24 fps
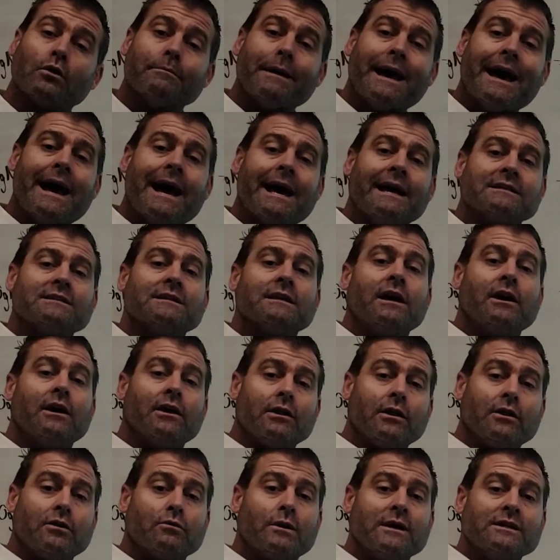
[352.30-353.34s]
mass,
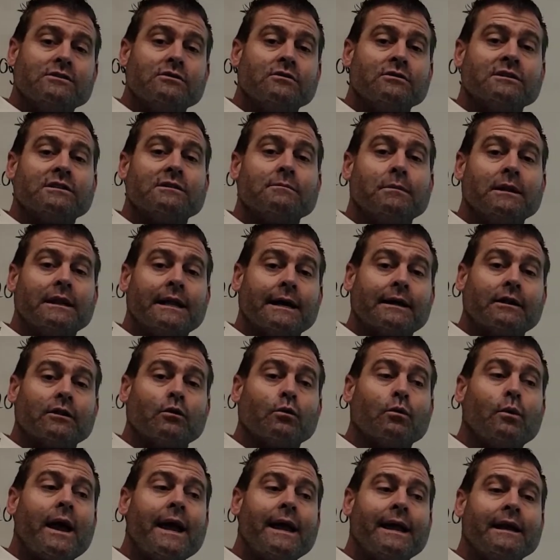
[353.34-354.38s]
otherwise known as the molecular
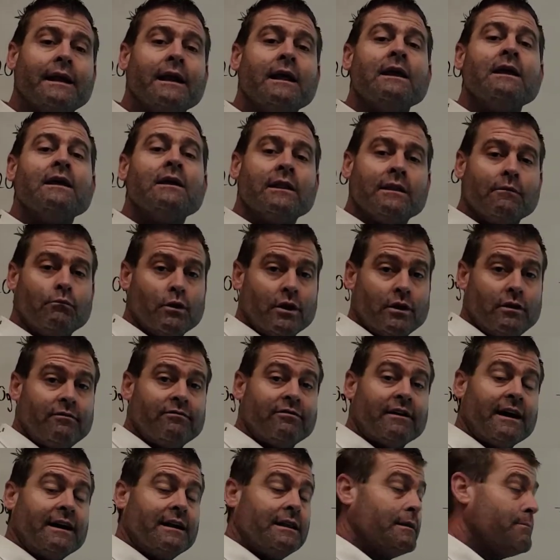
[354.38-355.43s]
weight, where you
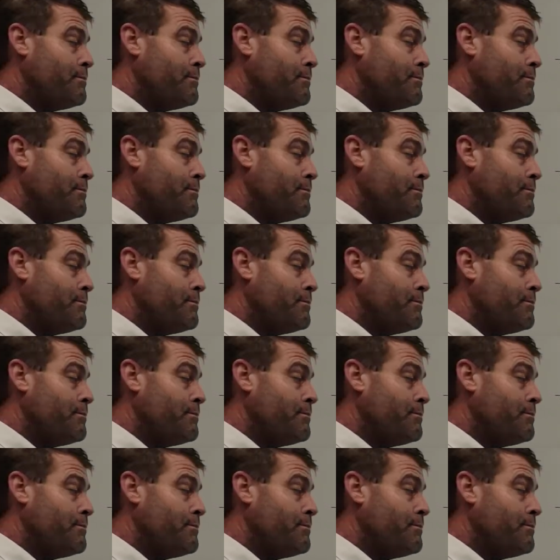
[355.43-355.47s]
find in the